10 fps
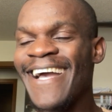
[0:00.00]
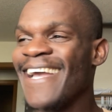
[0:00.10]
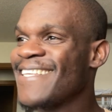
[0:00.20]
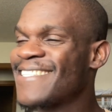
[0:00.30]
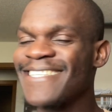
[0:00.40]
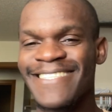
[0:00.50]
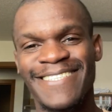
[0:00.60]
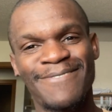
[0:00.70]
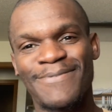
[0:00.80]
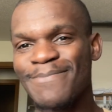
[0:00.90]
He's in a
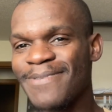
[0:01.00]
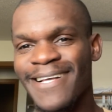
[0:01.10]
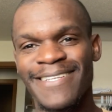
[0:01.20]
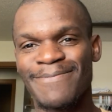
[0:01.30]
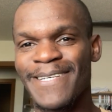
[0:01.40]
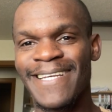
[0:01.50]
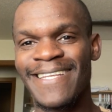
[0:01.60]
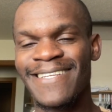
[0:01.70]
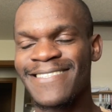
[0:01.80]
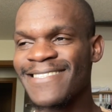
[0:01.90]
different place, man.
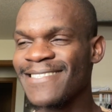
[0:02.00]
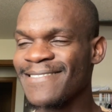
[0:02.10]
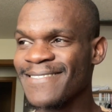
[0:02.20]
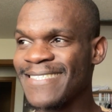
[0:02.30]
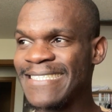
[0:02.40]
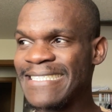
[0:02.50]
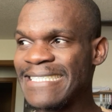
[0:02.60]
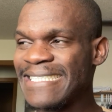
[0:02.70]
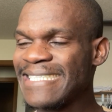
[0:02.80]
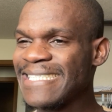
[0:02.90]
It's
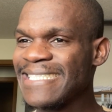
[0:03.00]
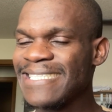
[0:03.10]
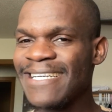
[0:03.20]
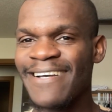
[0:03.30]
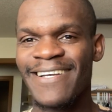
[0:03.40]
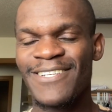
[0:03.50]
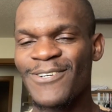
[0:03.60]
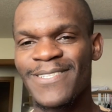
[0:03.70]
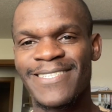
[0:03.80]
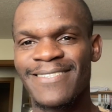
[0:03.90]

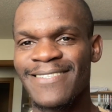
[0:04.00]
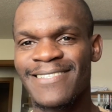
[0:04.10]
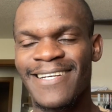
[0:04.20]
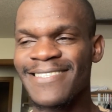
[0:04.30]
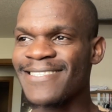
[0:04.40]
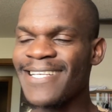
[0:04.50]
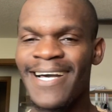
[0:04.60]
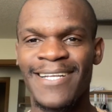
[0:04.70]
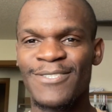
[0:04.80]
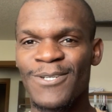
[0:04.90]
kind of
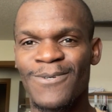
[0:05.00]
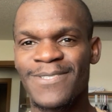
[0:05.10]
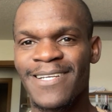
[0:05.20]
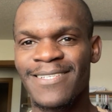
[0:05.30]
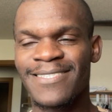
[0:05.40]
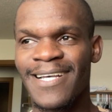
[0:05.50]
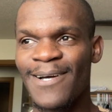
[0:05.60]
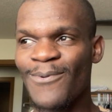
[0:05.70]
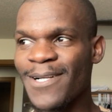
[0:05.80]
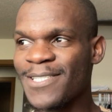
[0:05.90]
sad, It's kind of sad